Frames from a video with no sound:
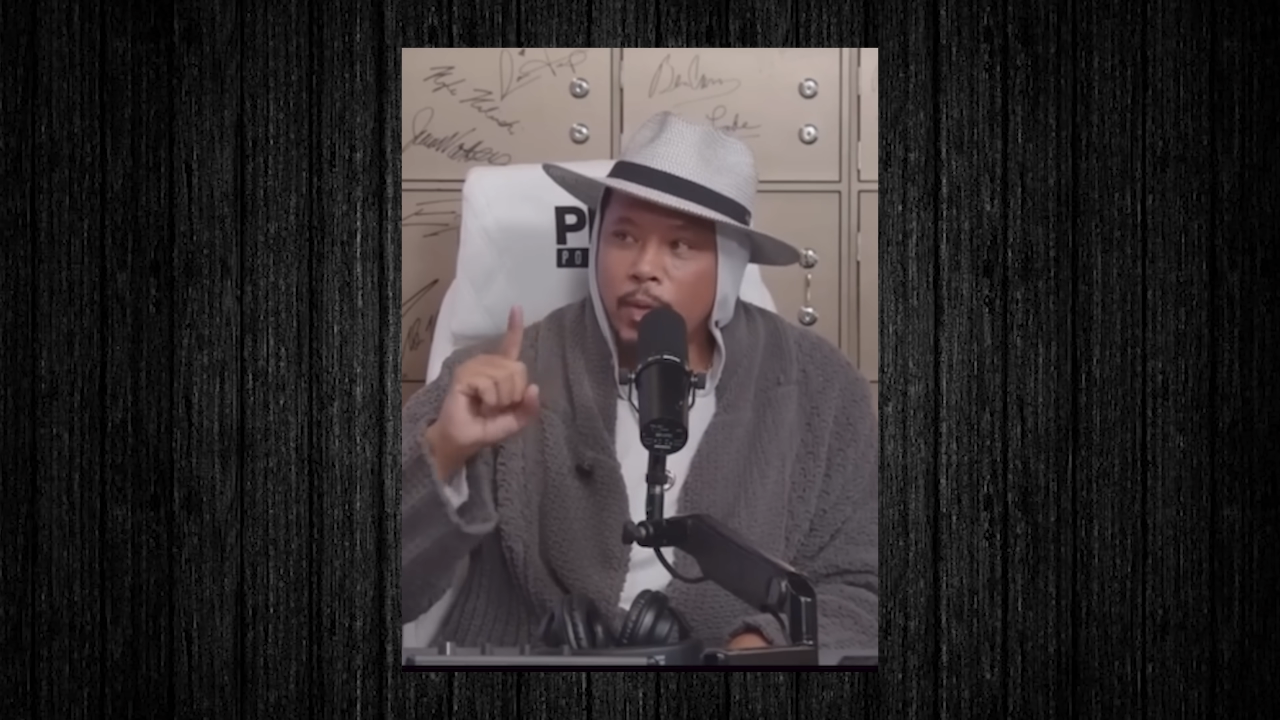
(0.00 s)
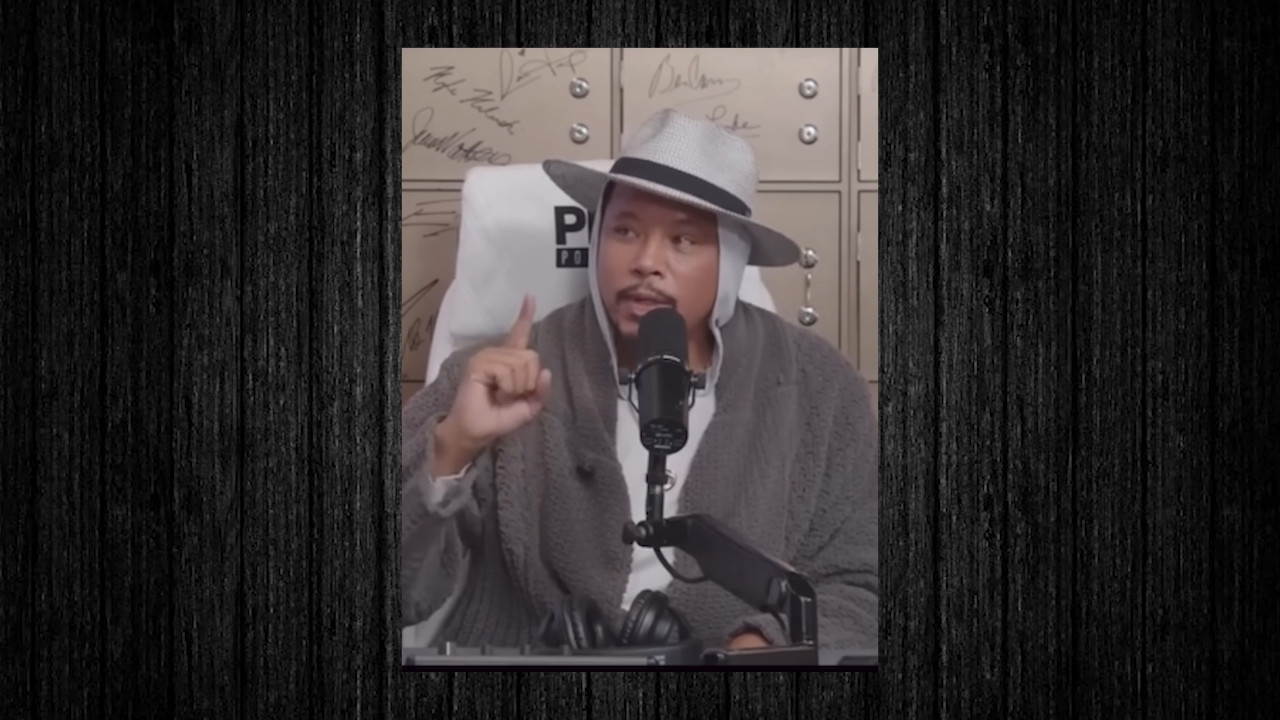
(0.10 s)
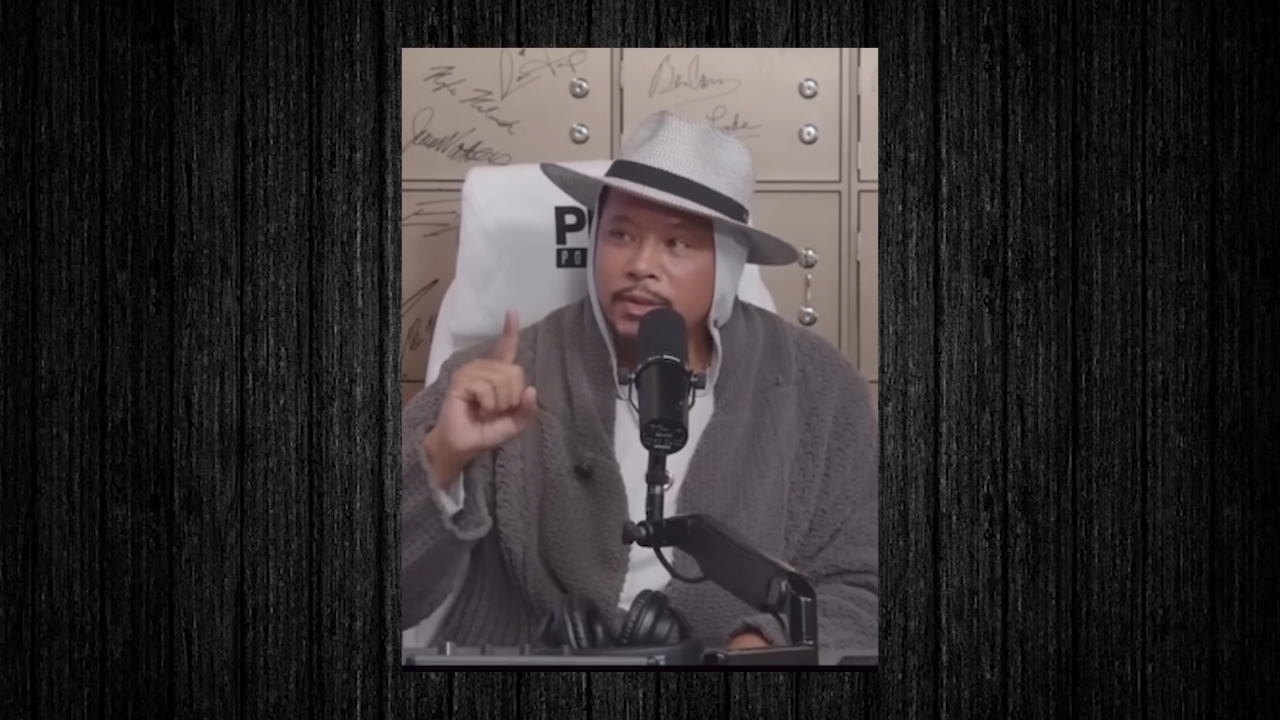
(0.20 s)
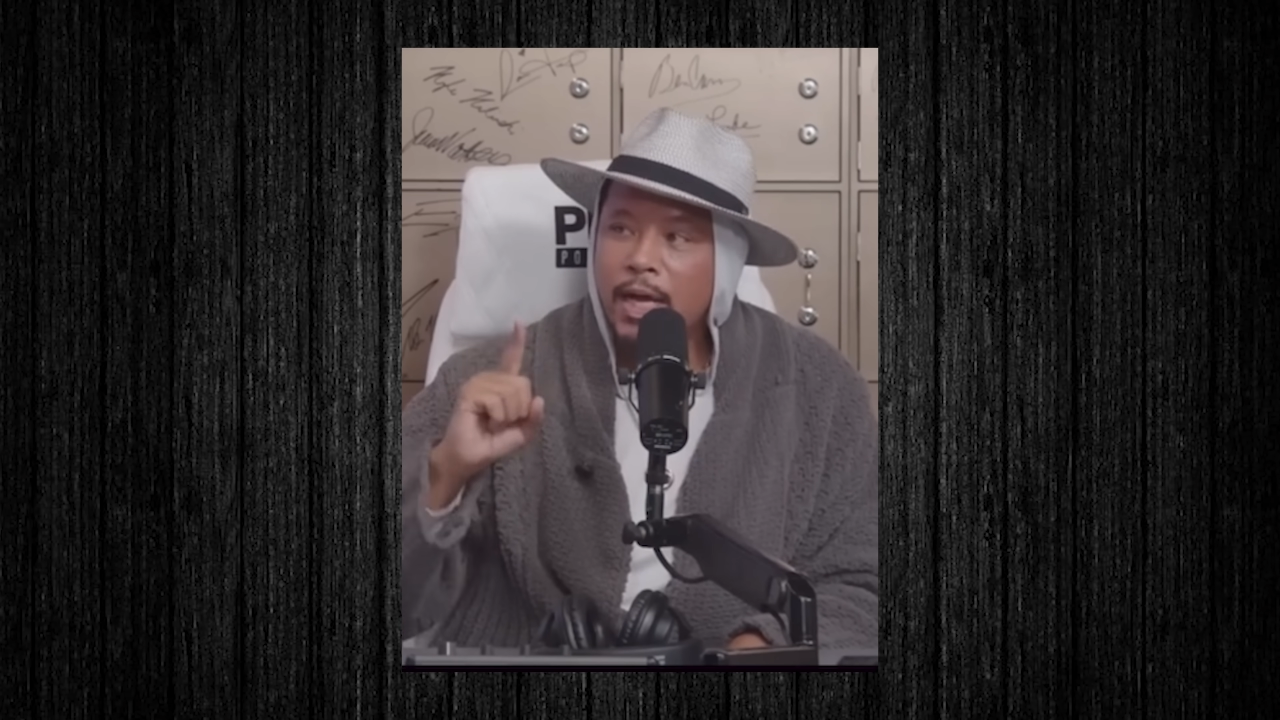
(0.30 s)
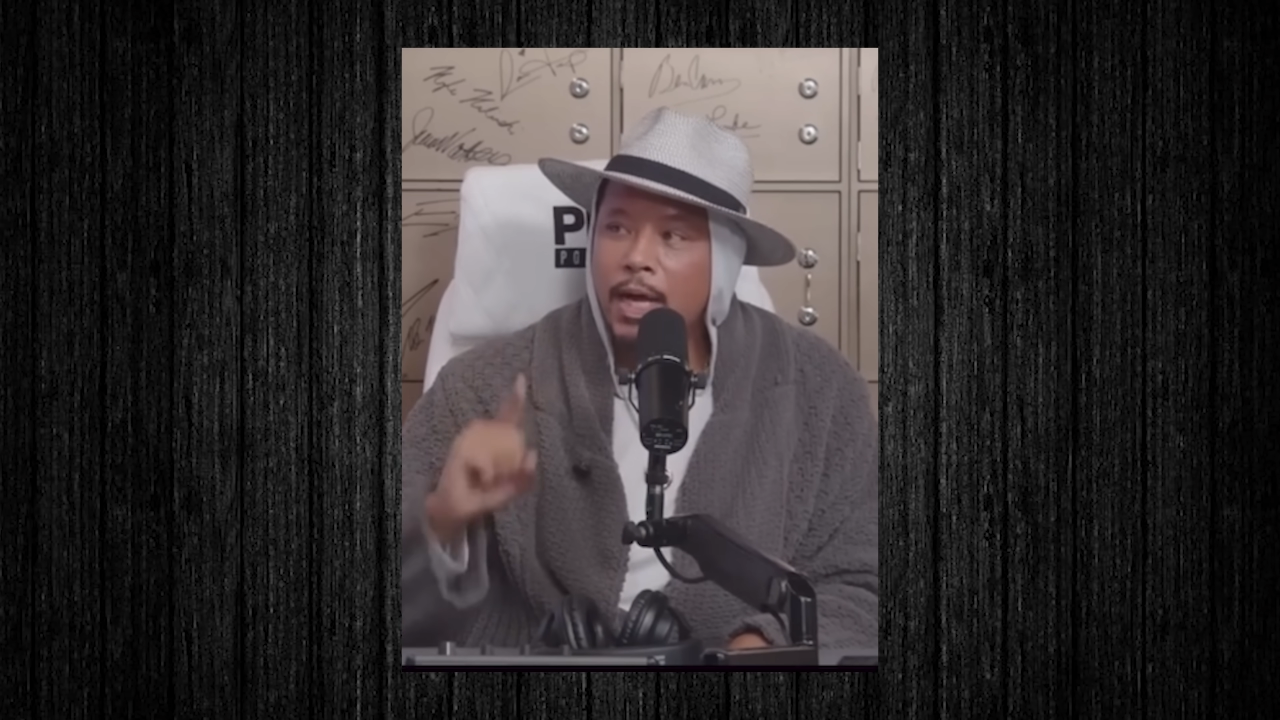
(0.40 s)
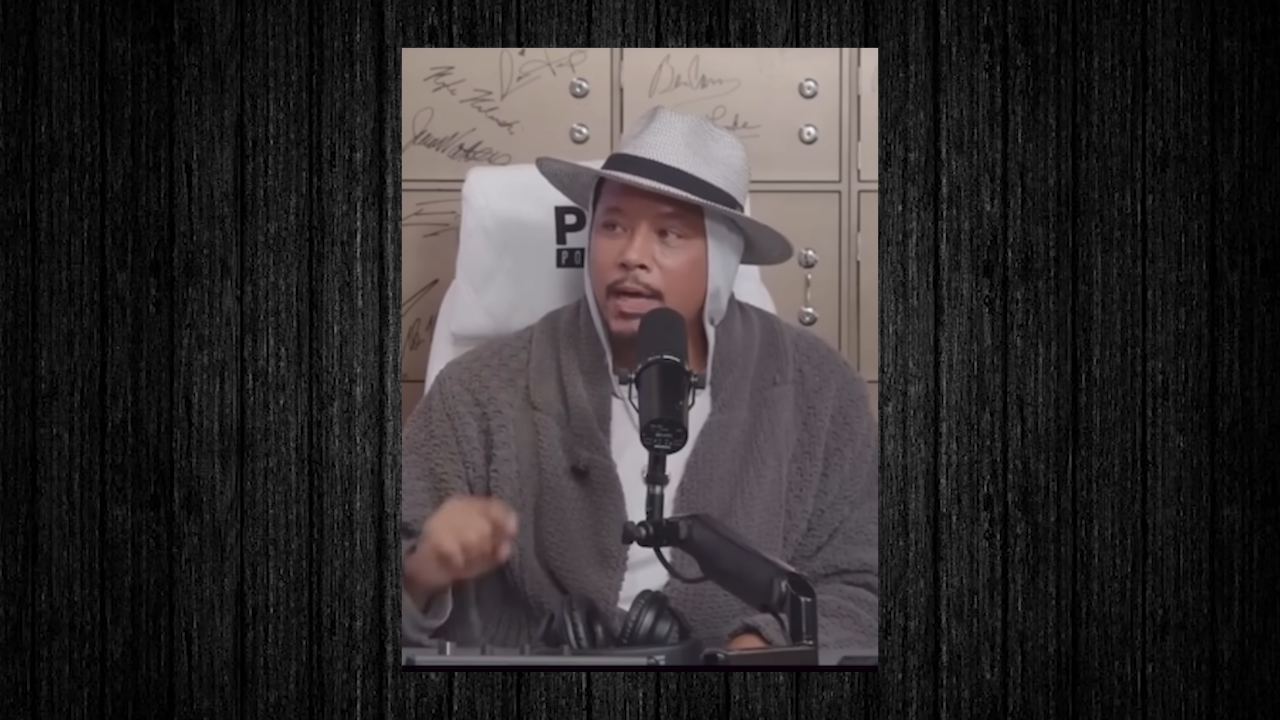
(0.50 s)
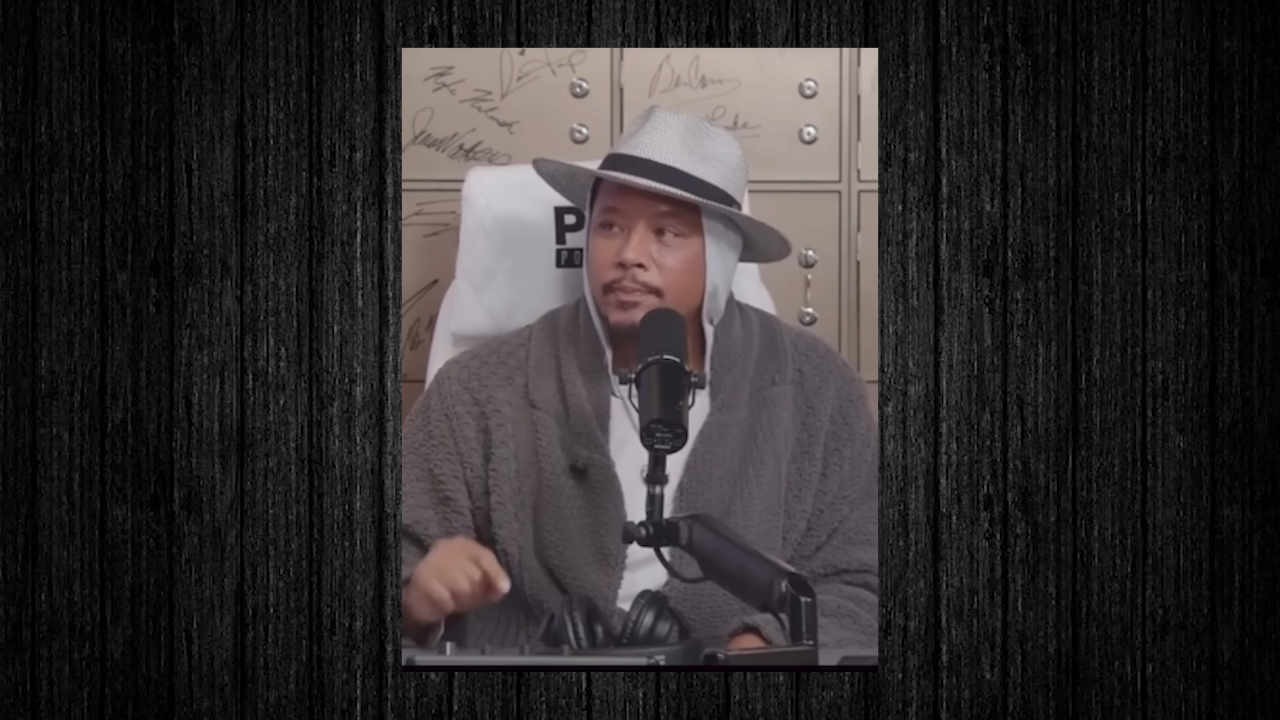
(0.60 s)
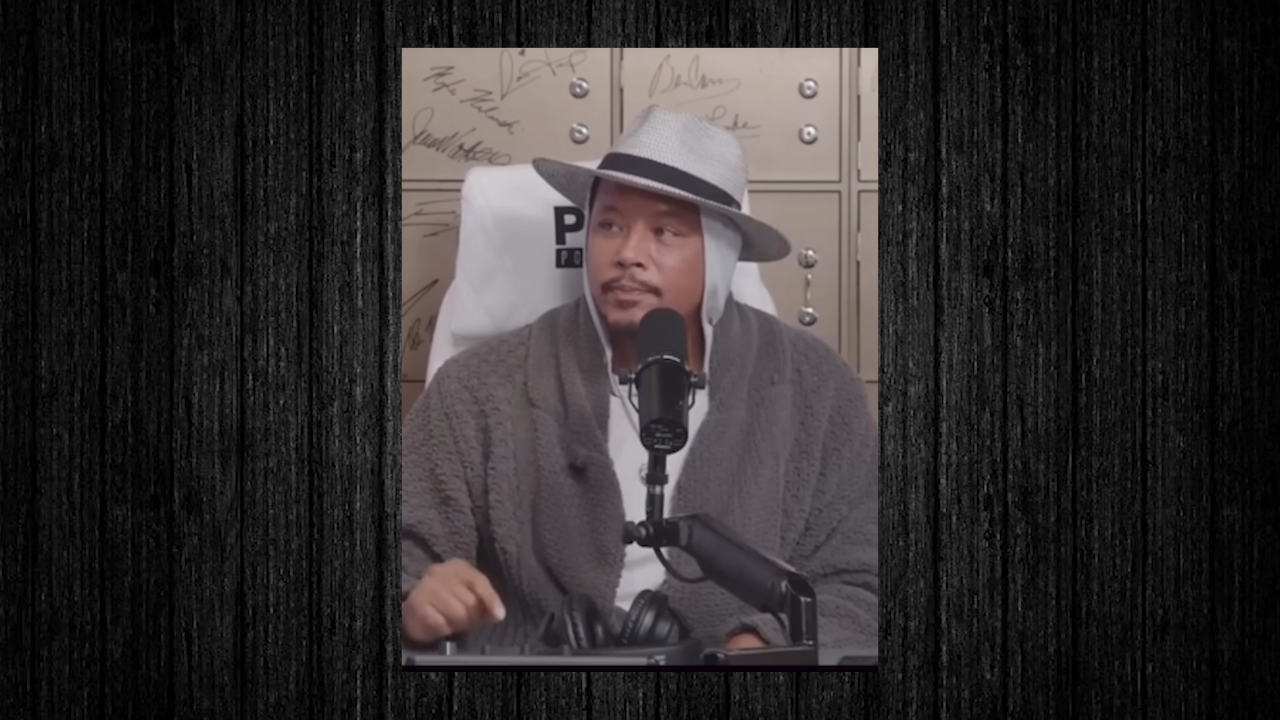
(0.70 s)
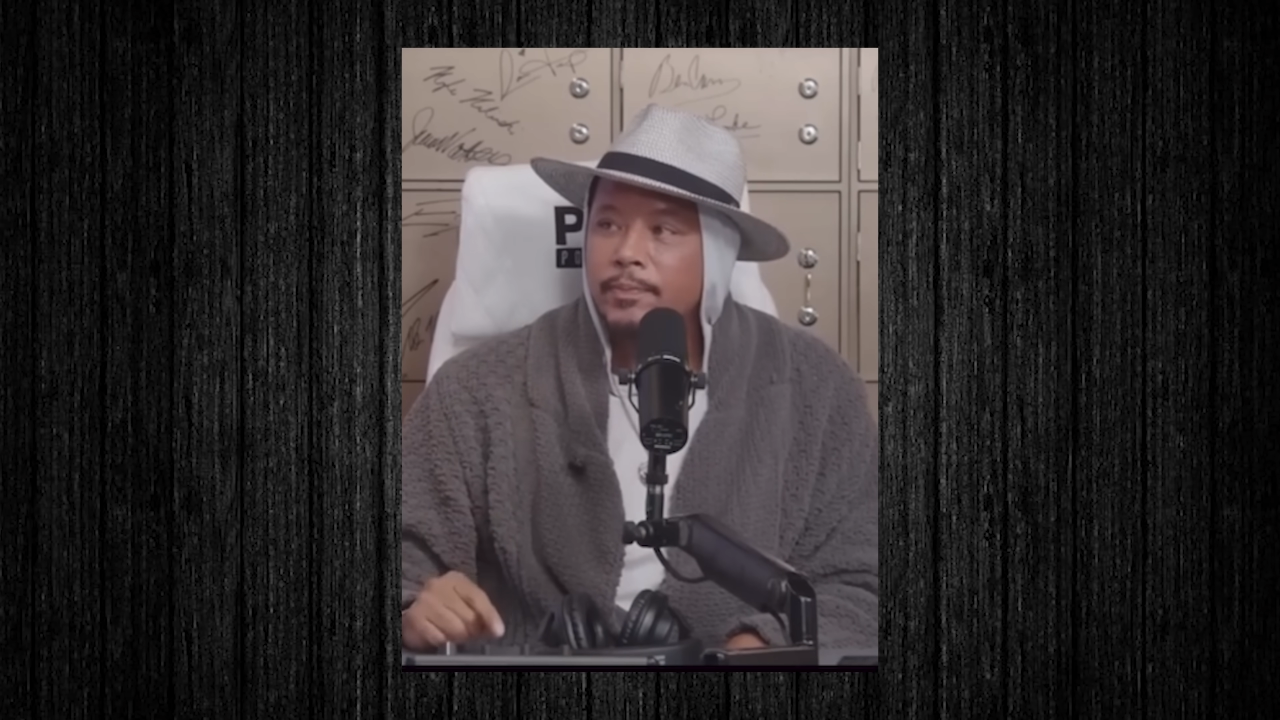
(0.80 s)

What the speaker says: one time.